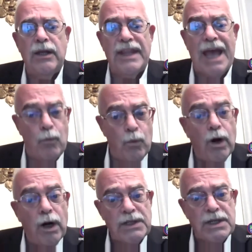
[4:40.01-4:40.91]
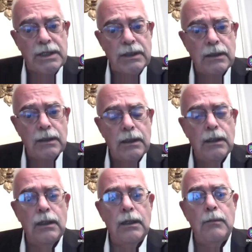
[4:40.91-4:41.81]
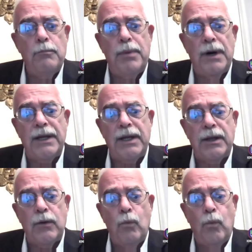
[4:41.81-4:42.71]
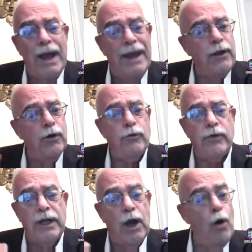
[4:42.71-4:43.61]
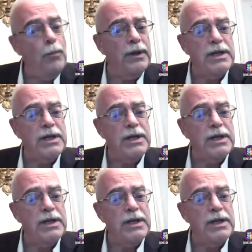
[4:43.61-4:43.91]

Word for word: That worked, but when you reopen,